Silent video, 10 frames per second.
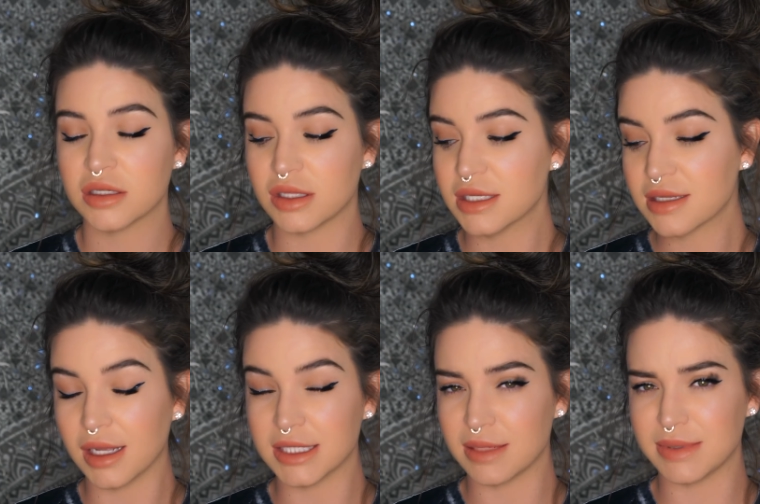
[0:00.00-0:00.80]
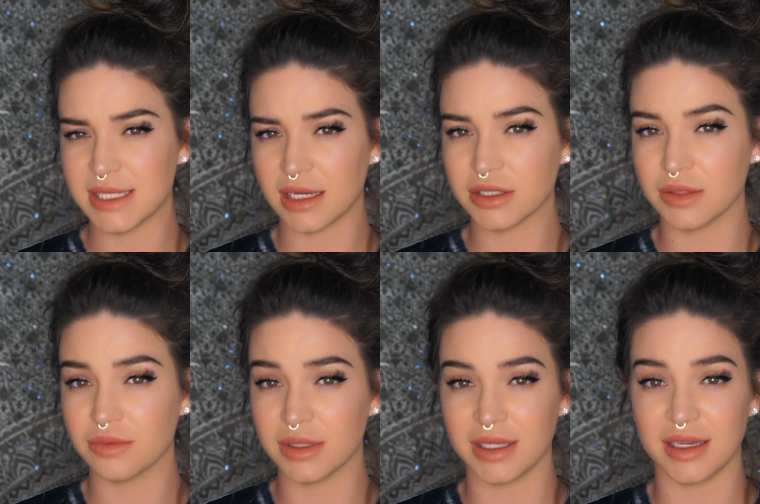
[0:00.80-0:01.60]
So this concept is actually
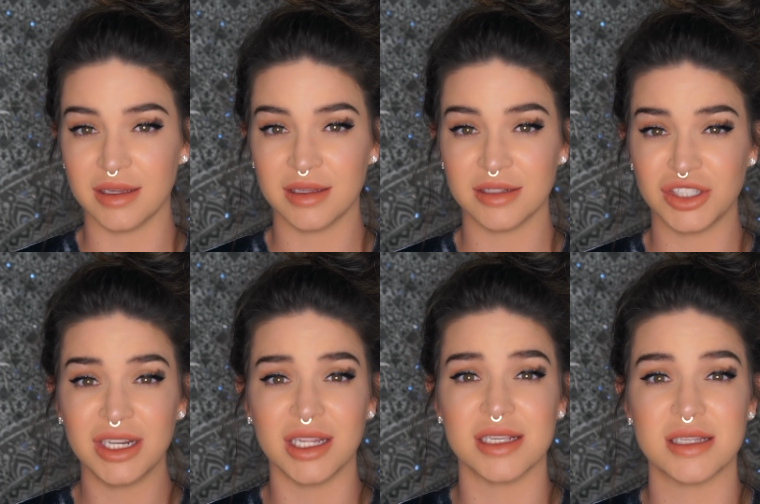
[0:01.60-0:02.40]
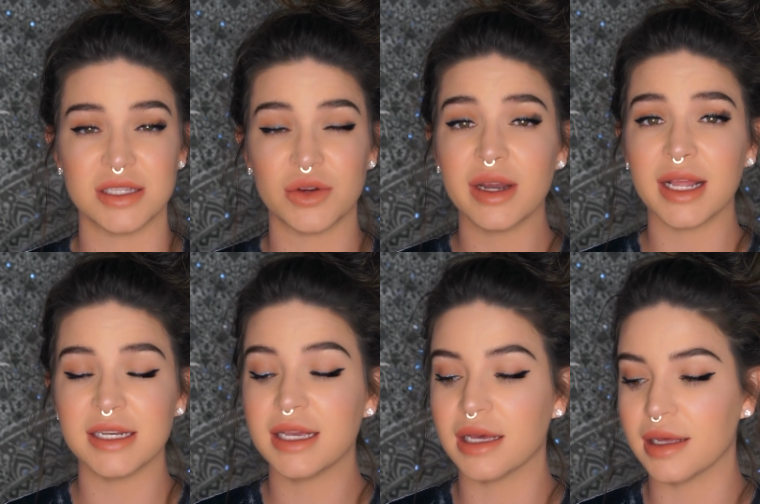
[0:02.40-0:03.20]
really genius. It's a great
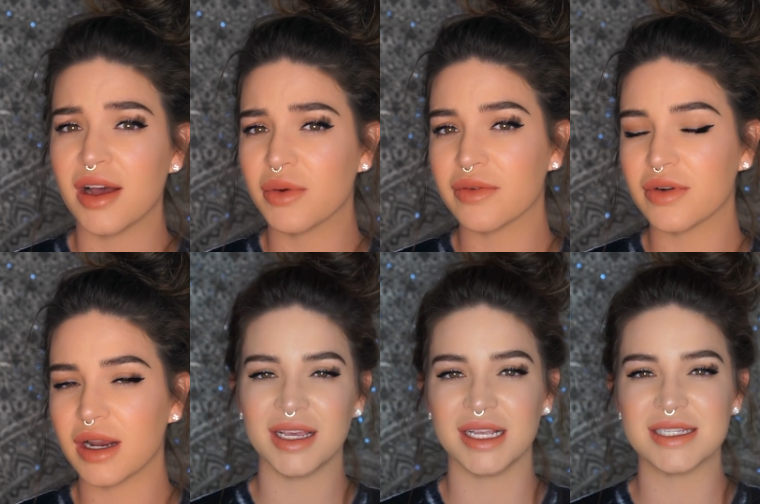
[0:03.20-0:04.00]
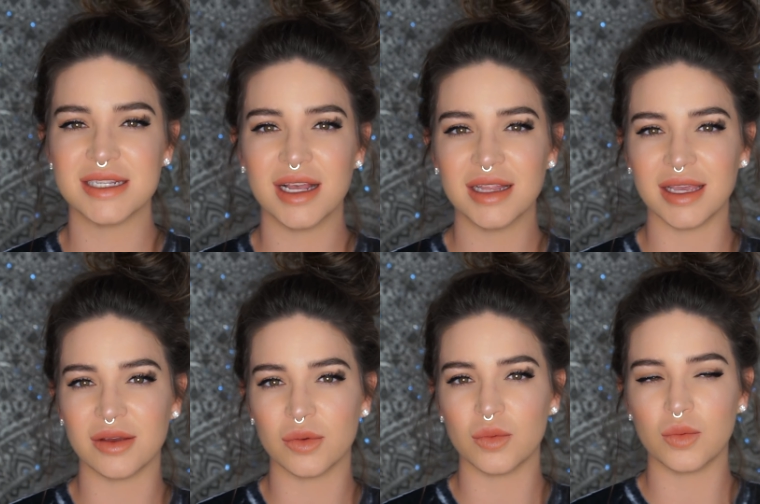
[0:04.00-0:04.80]
idea. However, it's not
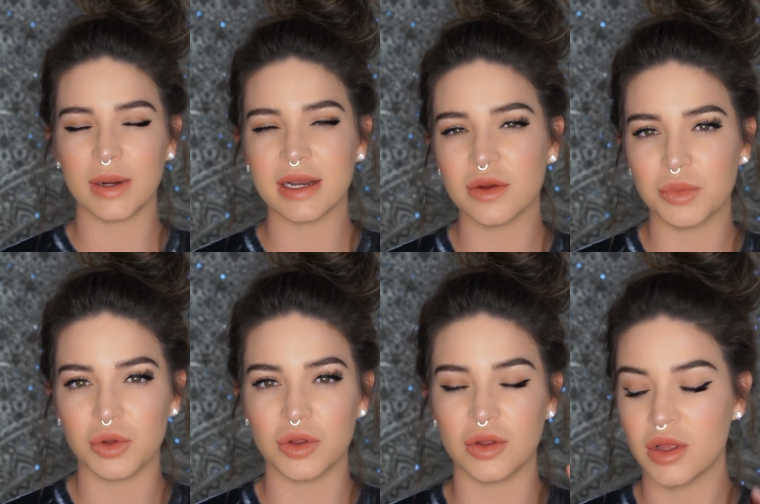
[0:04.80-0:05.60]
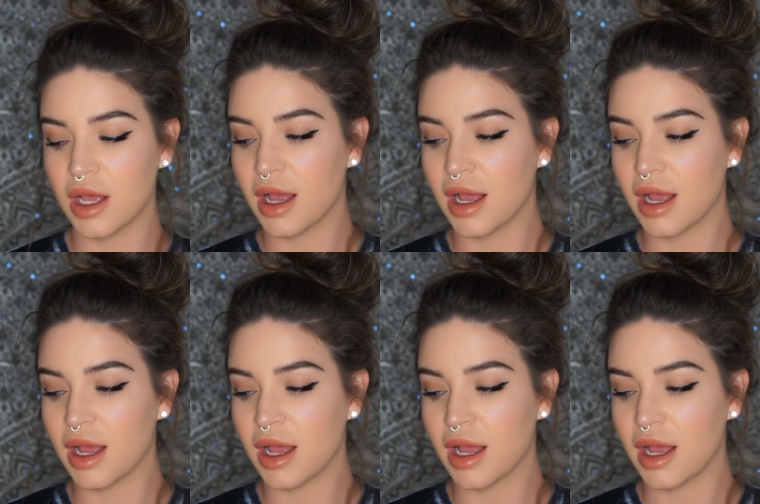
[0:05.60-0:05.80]
like wearable.